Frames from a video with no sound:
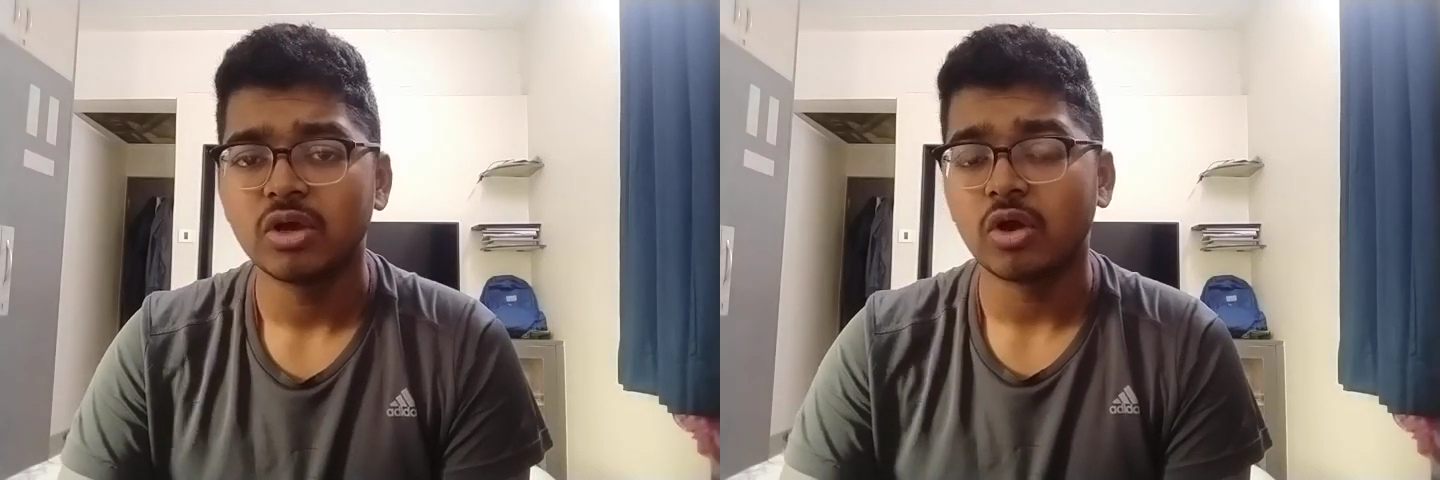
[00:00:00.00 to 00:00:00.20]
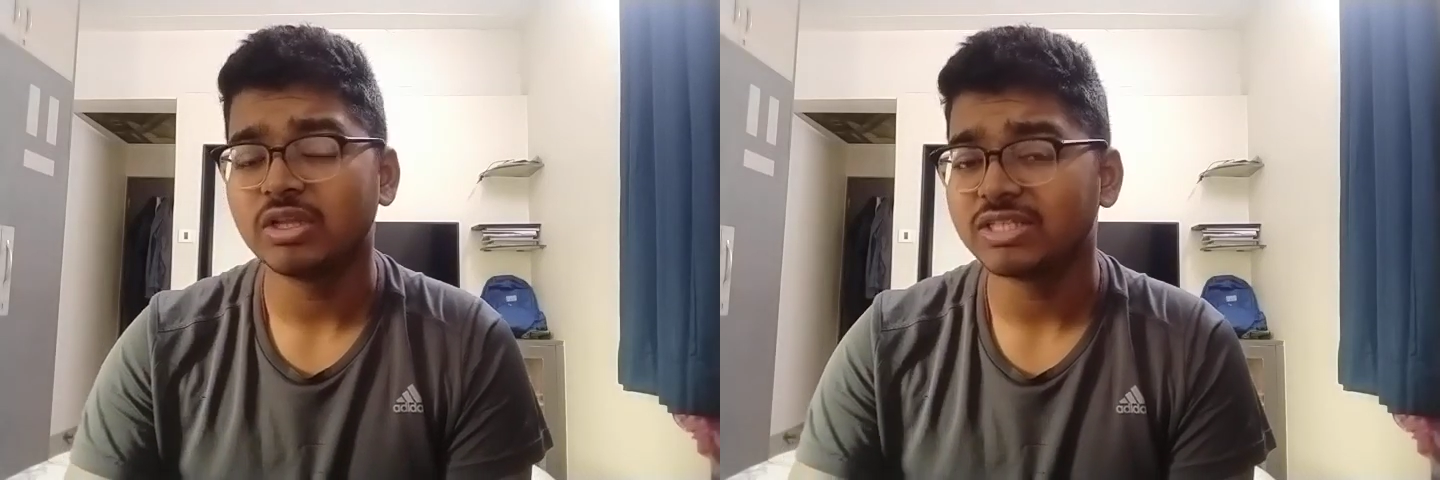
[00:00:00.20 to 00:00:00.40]

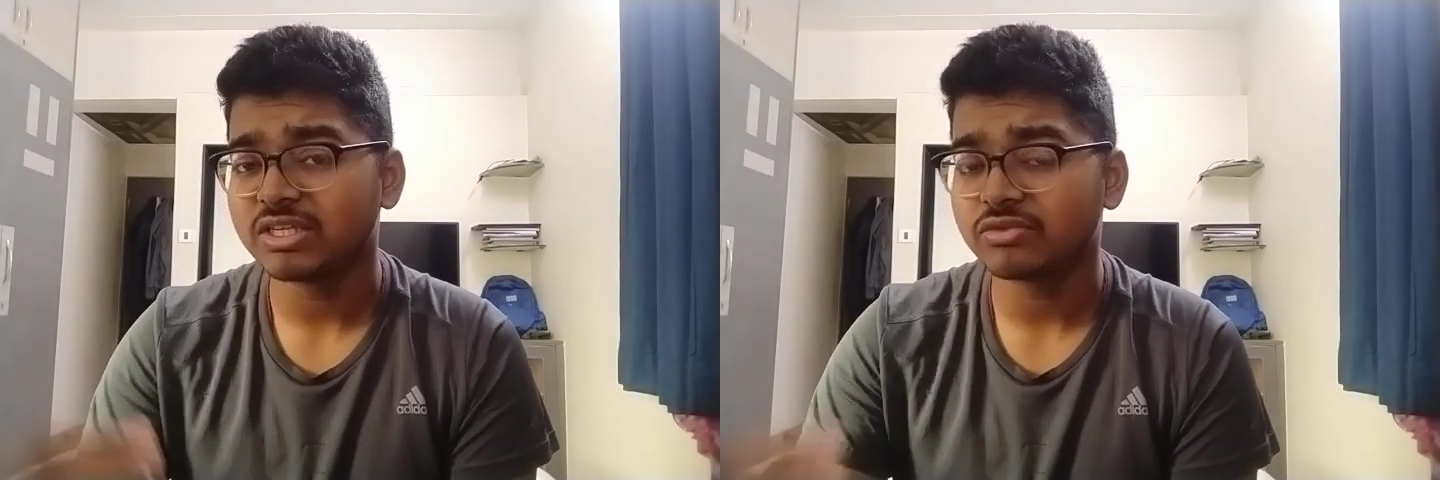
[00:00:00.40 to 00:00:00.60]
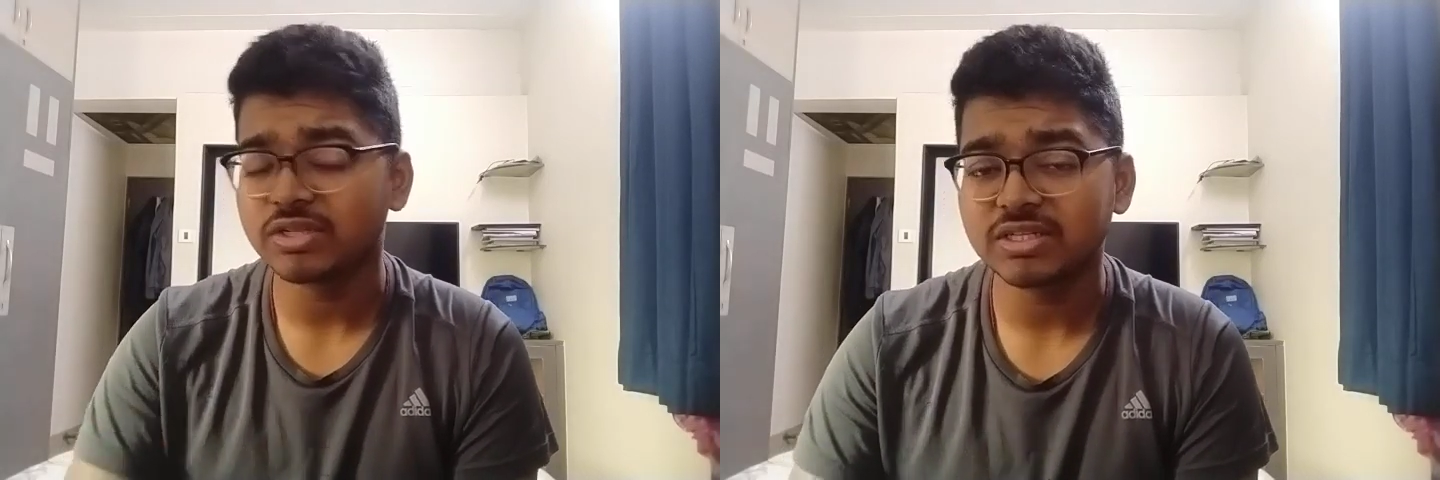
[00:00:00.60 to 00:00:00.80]
all these
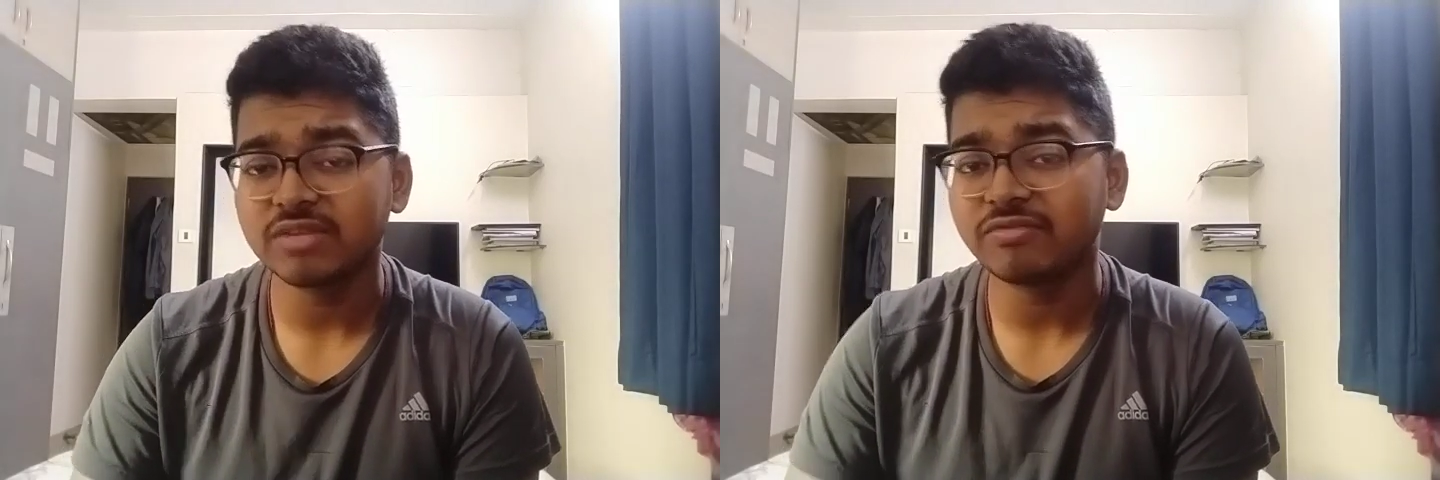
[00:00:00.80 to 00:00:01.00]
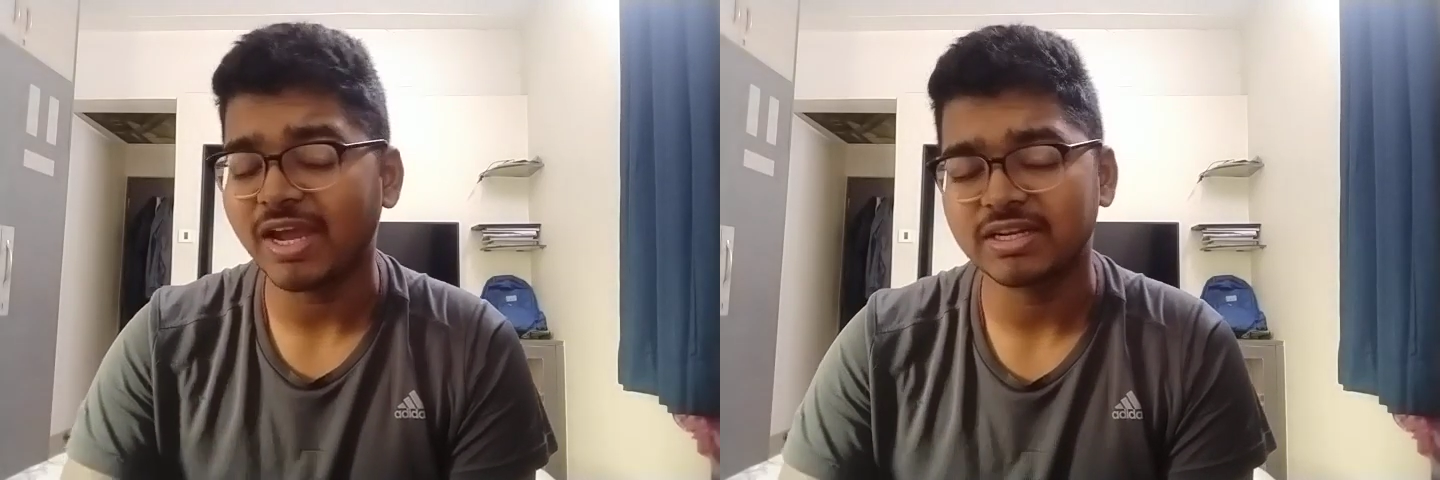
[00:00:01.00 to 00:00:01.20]

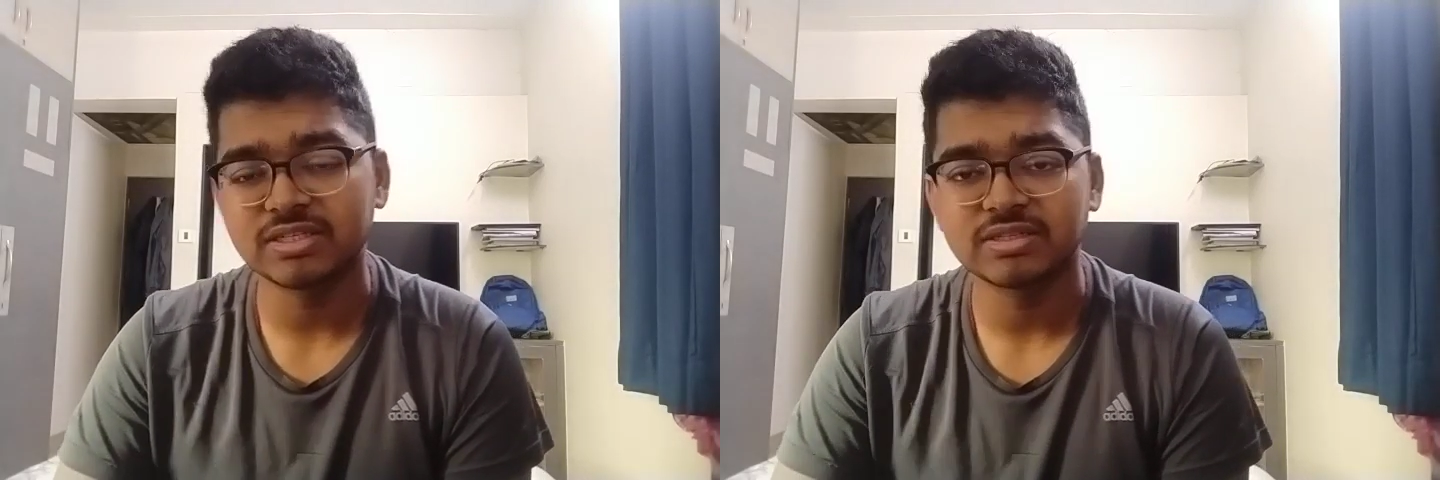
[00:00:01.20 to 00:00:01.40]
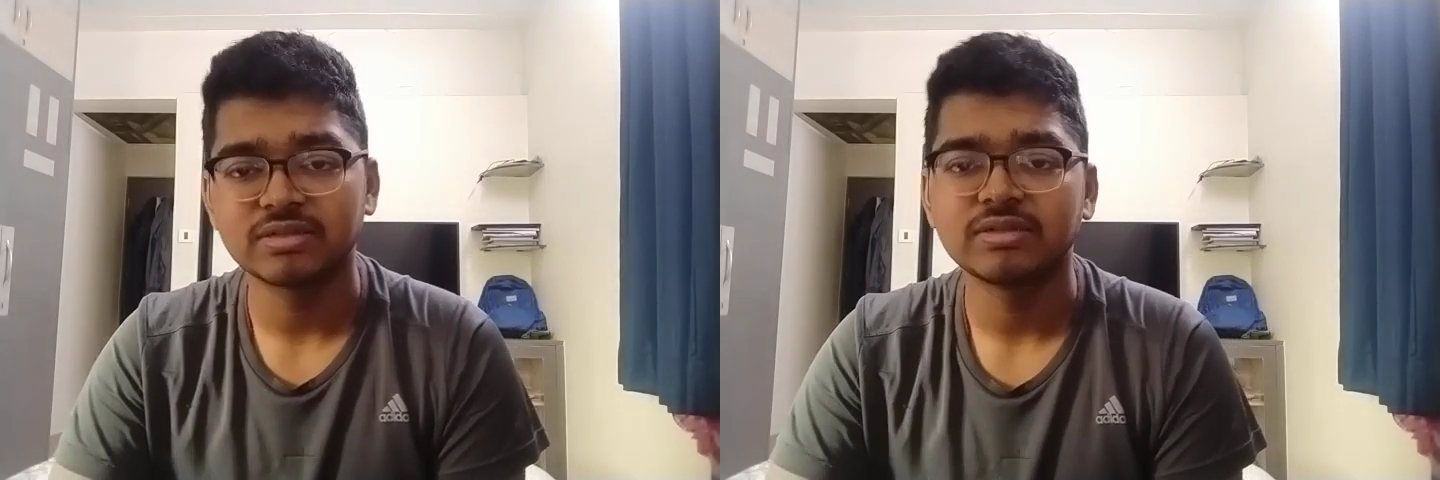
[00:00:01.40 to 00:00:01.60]
interesting
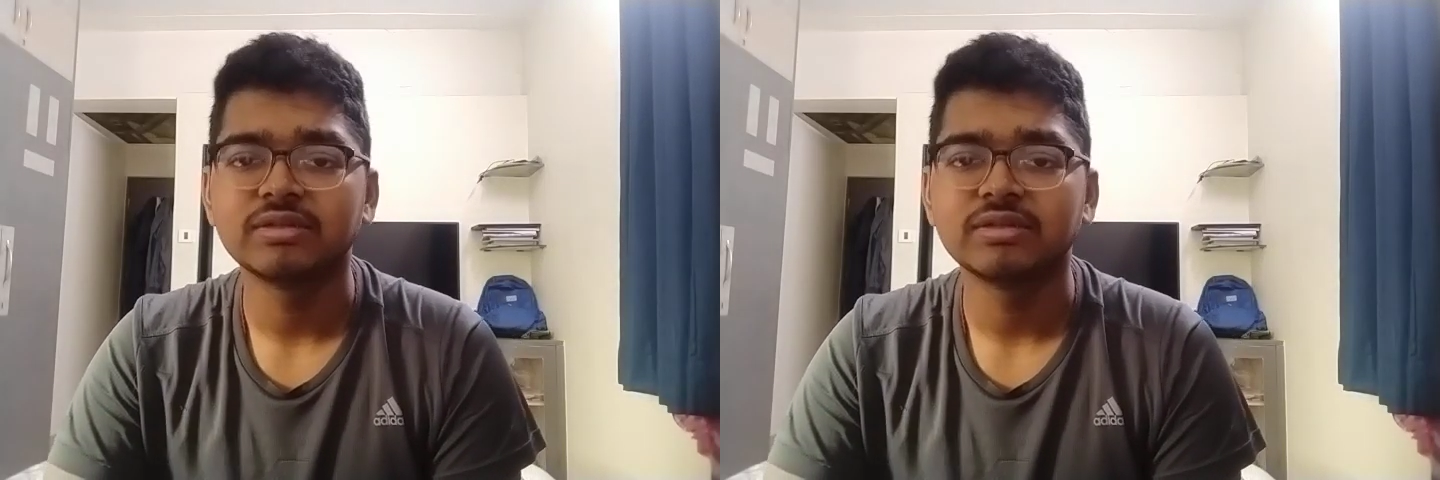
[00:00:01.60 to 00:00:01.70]
facts